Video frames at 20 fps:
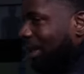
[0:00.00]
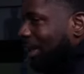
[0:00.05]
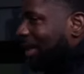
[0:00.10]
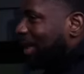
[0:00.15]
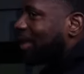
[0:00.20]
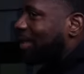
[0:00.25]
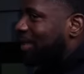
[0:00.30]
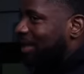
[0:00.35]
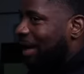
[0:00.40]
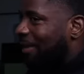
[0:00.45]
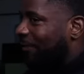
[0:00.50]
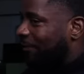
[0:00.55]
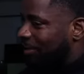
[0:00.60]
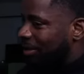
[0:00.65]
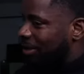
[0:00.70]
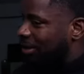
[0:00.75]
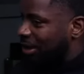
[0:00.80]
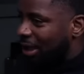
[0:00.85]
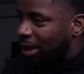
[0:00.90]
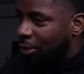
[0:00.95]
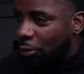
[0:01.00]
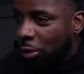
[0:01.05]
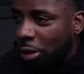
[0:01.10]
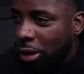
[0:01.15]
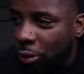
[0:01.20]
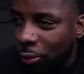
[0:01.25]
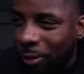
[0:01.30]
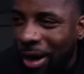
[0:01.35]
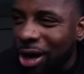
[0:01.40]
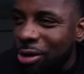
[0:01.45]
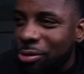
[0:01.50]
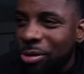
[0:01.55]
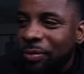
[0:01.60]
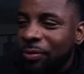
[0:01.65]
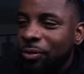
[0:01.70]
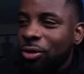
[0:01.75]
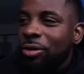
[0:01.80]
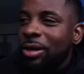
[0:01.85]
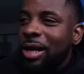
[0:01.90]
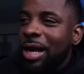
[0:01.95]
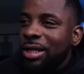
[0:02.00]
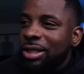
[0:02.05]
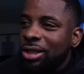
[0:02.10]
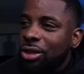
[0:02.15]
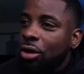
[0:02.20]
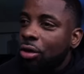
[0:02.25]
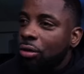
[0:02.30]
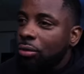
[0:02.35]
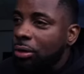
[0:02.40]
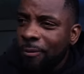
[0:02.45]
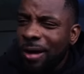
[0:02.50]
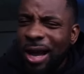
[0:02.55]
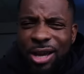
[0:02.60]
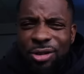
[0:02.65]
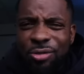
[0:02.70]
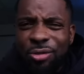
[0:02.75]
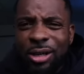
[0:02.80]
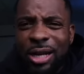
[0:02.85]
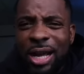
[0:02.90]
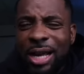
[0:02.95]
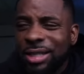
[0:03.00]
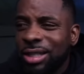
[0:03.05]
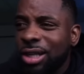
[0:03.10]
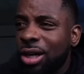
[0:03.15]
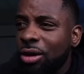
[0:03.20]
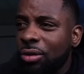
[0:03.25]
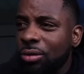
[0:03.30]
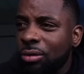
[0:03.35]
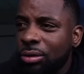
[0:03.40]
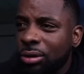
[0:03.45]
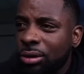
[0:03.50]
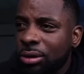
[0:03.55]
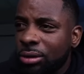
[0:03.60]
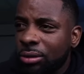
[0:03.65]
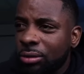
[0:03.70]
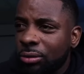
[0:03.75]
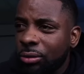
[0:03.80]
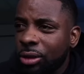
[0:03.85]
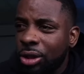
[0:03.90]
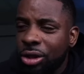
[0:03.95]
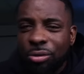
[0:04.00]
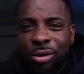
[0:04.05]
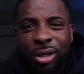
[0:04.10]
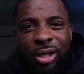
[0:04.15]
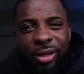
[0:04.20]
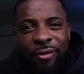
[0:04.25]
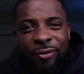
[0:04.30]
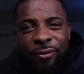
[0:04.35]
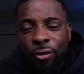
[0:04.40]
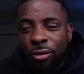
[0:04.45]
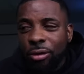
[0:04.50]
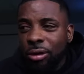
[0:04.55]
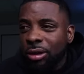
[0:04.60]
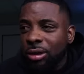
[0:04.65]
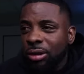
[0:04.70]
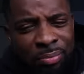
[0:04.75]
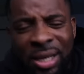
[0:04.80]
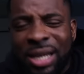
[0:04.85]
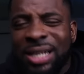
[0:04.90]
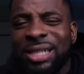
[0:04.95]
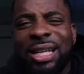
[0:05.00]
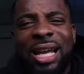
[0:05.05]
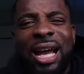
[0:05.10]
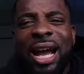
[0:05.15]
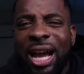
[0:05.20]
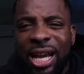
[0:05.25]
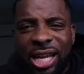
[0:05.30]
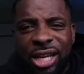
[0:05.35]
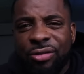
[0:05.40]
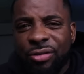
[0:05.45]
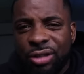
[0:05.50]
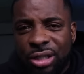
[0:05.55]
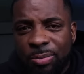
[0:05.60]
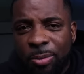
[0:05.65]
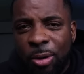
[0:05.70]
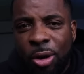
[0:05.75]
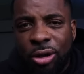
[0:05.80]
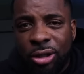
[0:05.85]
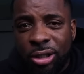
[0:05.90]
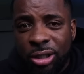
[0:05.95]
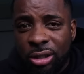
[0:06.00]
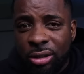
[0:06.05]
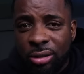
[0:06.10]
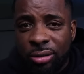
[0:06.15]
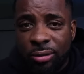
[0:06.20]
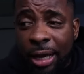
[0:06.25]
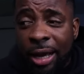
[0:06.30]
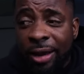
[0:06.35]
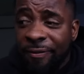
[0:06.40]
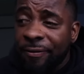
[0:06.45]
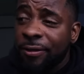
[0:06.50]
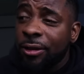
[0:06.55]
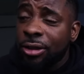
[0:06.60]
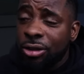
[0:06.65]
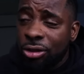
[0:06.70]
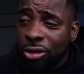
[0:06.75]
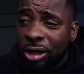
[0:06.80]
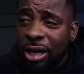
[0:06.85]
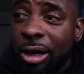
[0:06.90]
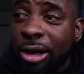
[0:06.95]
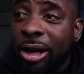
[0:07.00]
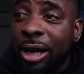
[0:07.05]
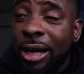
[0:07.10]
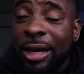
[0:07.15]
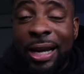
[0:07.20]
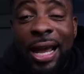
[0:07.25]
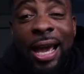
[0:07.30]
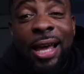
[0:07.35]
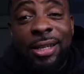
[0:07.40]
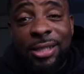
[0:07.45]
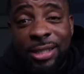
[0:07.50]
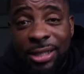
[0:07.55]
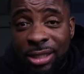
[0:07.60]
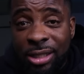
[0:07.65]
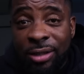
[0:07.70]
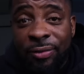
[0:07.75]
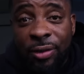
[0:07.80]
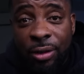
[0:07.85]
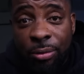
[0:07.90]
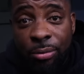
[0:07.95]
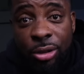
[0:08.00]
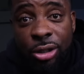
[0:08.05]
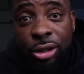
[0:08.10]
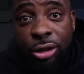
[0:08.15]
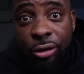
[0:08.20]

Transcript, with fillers: He's definitely jaywalking. Why are you even on that show? Why are you on that show? What are you looking for? Based on how he responded, I feel as though her analysis of him is